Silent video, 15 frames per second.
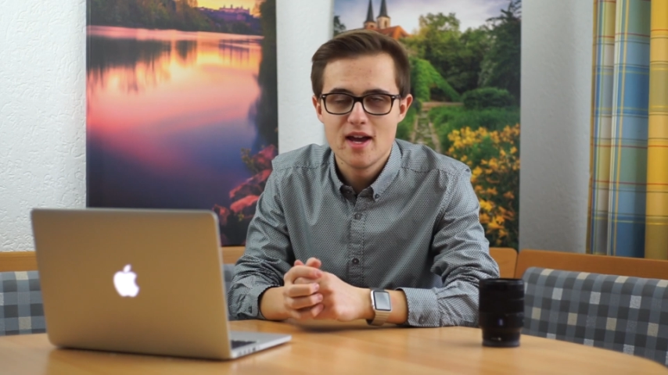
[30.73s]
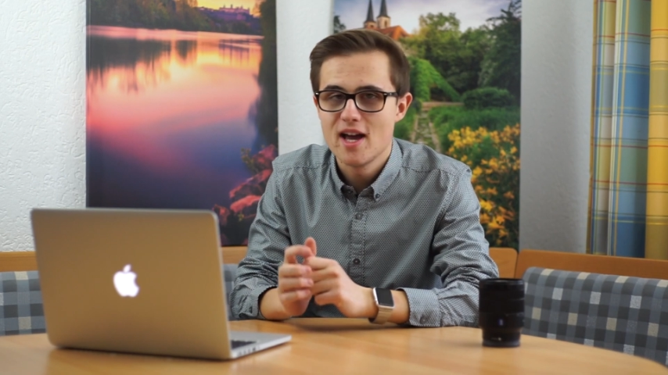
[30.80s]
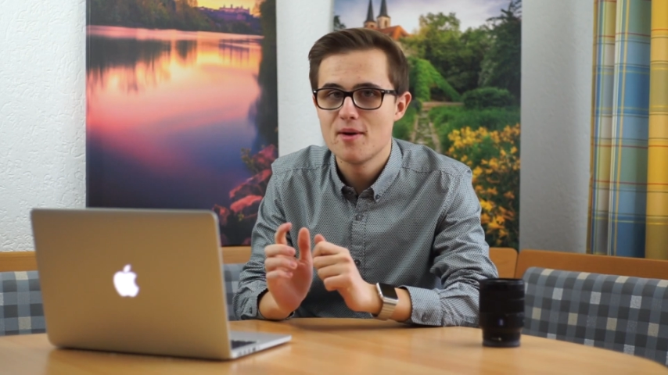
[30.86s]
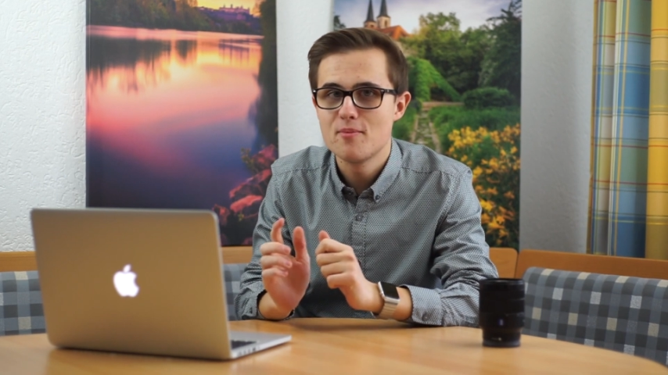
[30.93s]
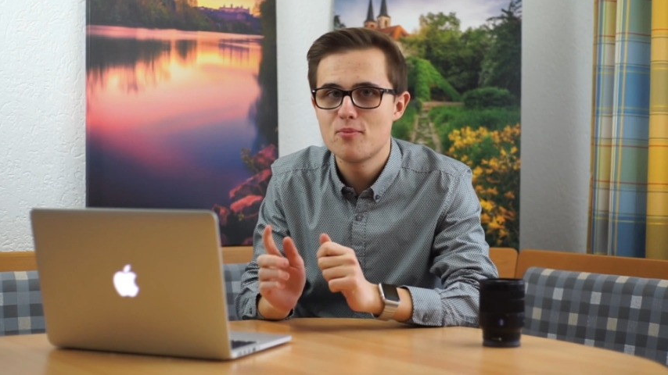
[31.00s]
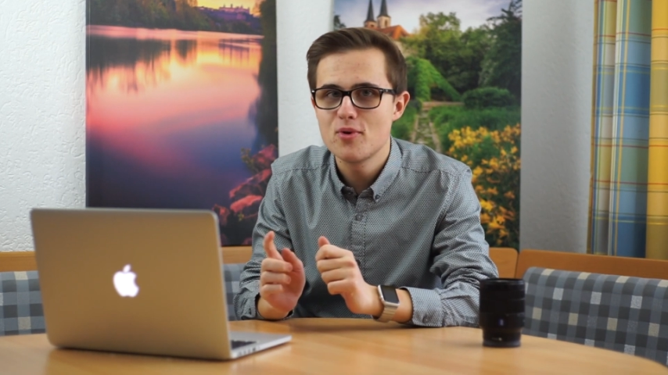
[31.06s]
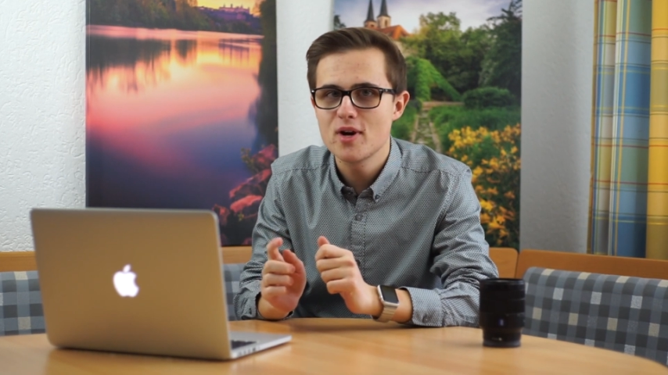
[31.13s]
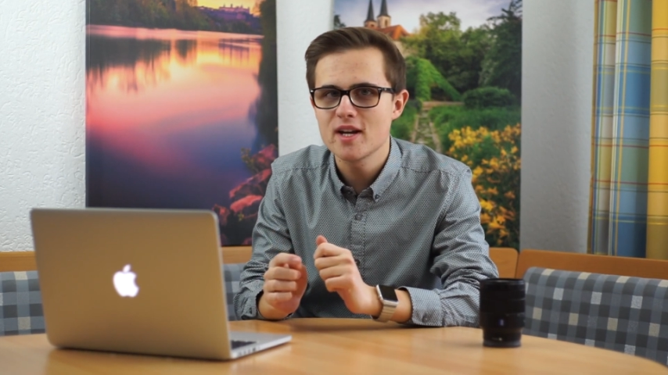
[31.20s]

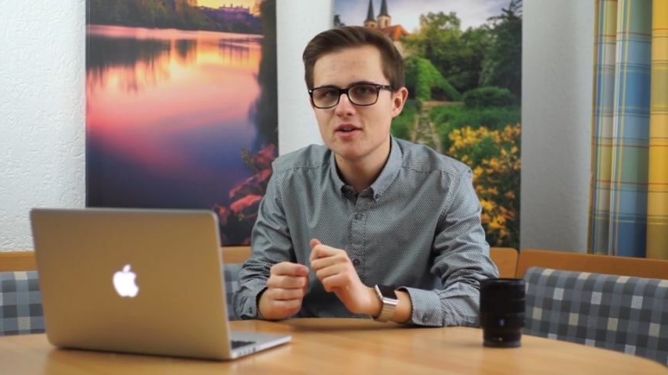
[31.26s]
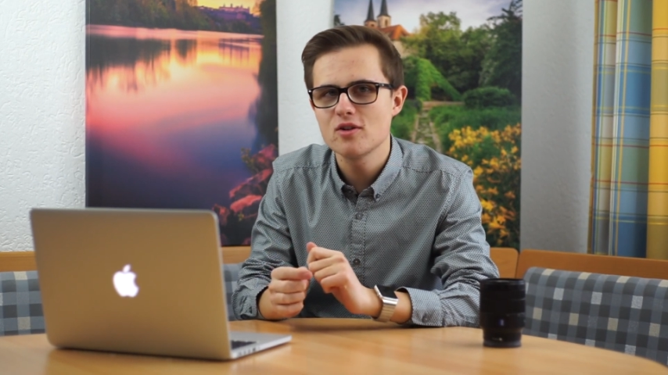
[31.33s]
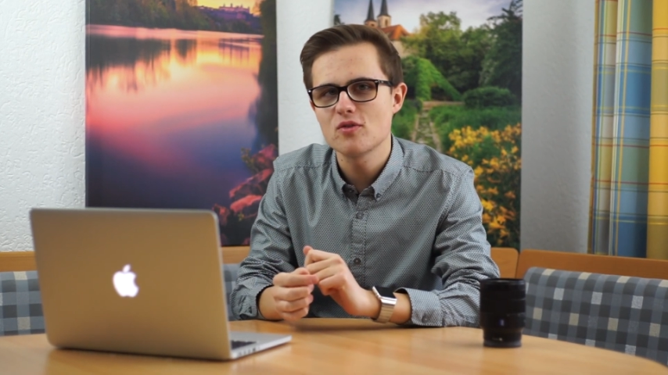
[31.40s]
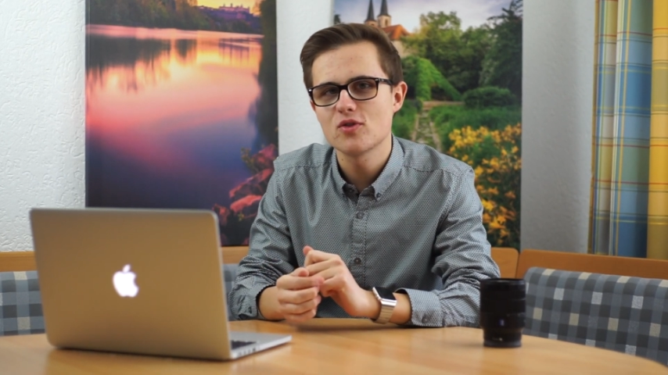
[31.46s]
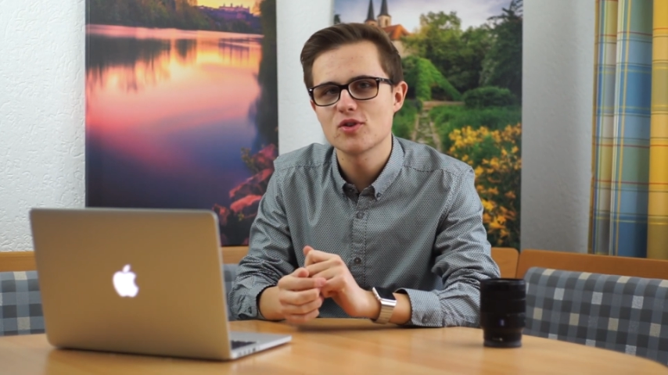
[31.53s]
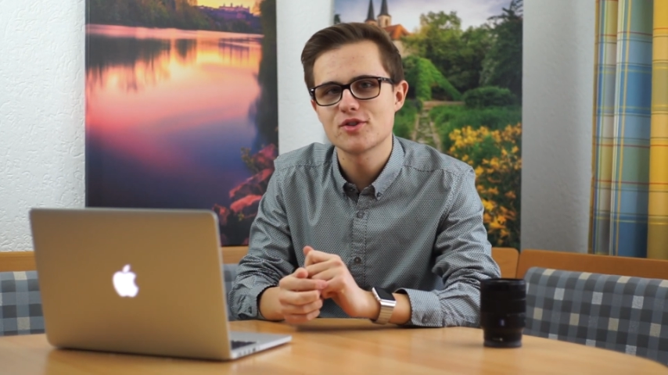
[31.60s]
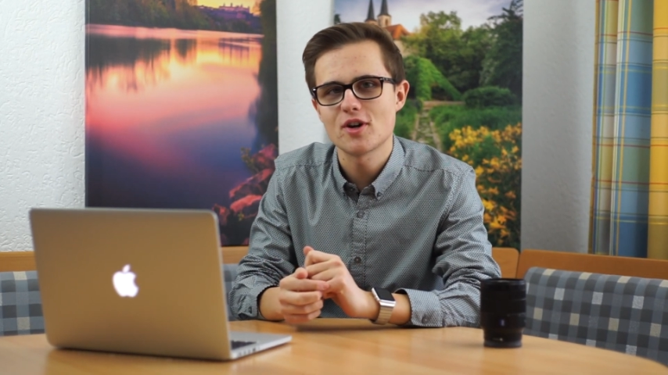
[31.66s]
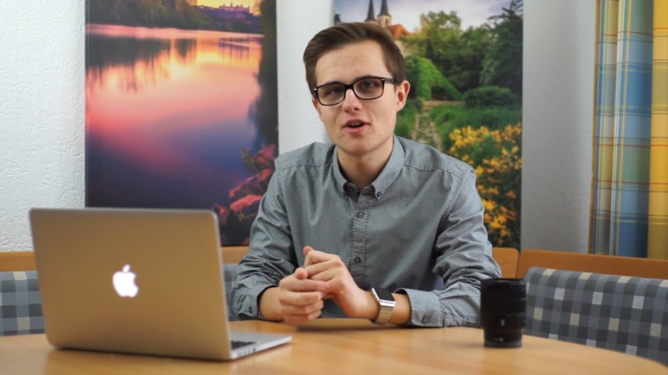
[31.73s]
and bring your
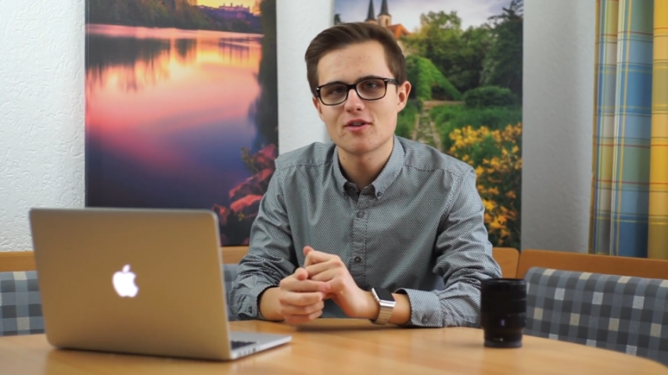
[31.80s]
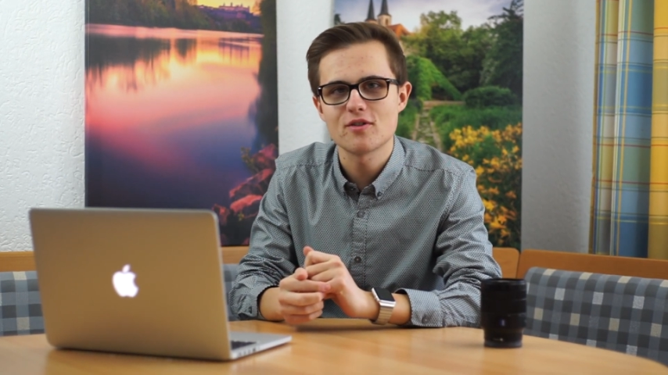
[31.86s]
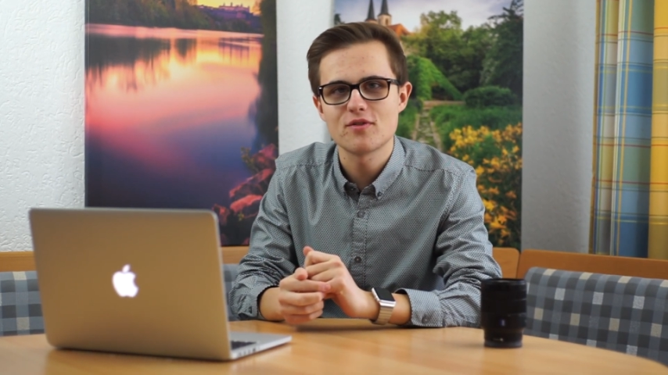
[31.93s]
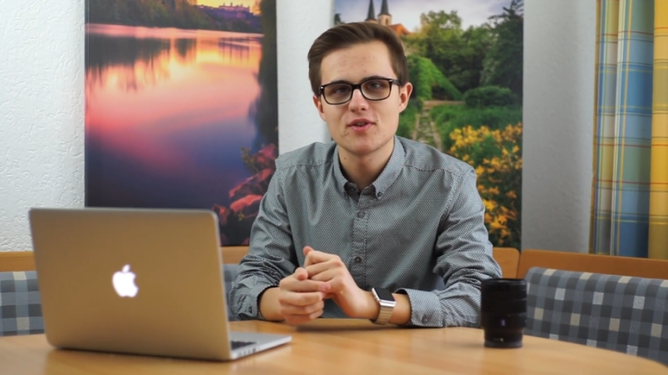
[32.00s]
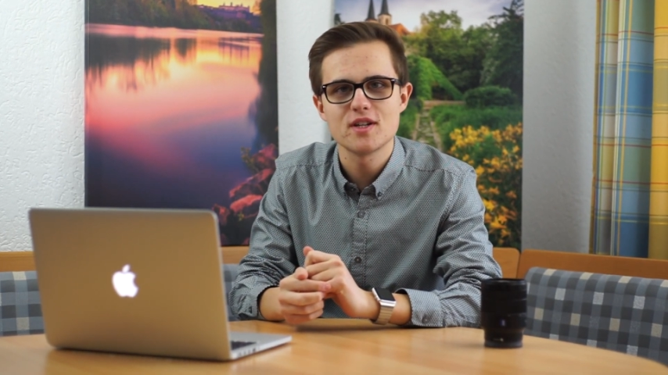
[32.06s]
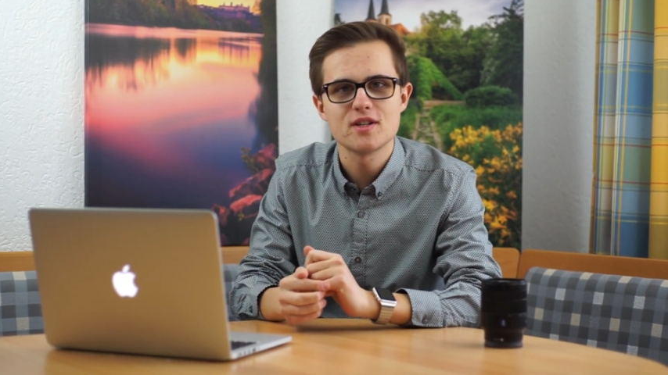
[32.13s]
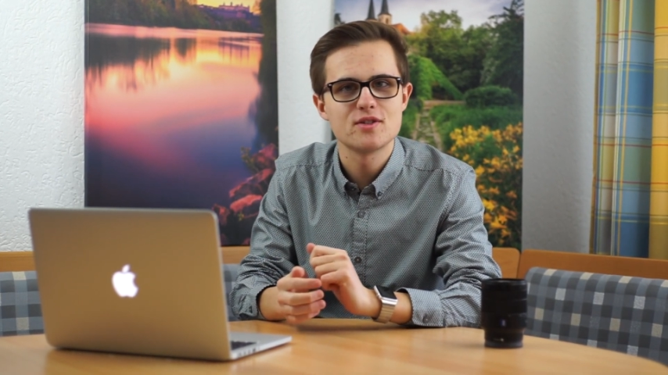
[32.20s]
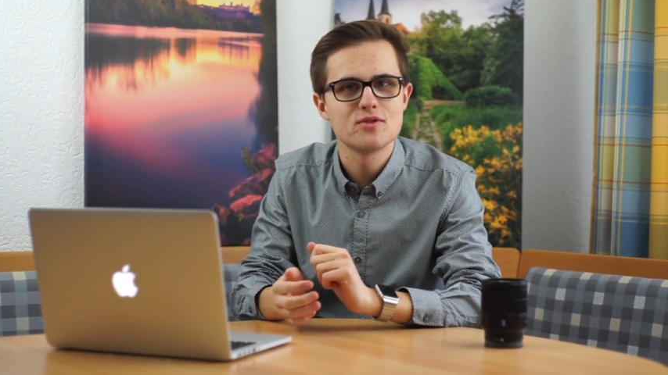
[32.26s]
photography